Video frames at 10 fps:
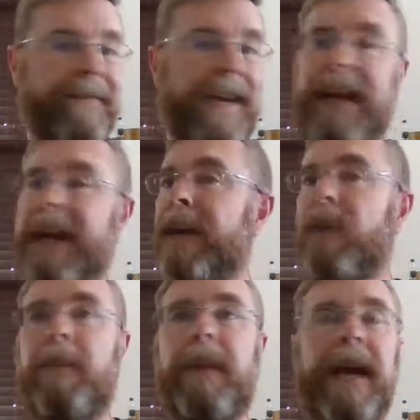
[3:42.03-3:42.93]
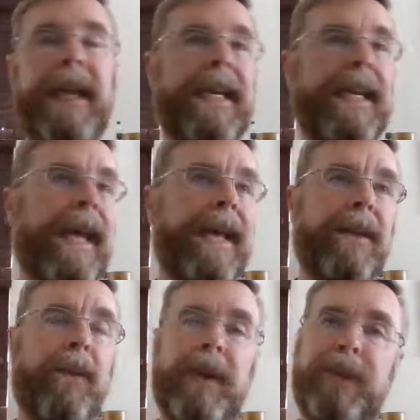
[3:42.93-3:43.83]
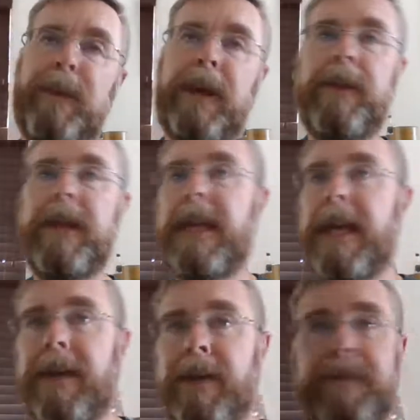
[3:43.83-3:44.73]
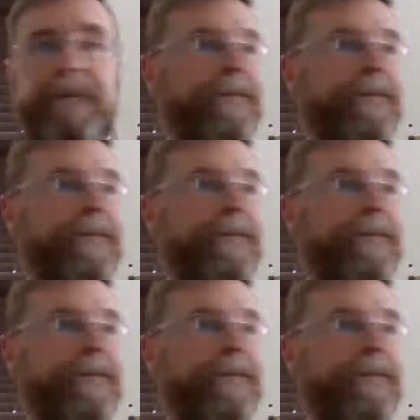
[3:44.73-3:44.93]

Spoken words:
I don't buy into that one's better than the other.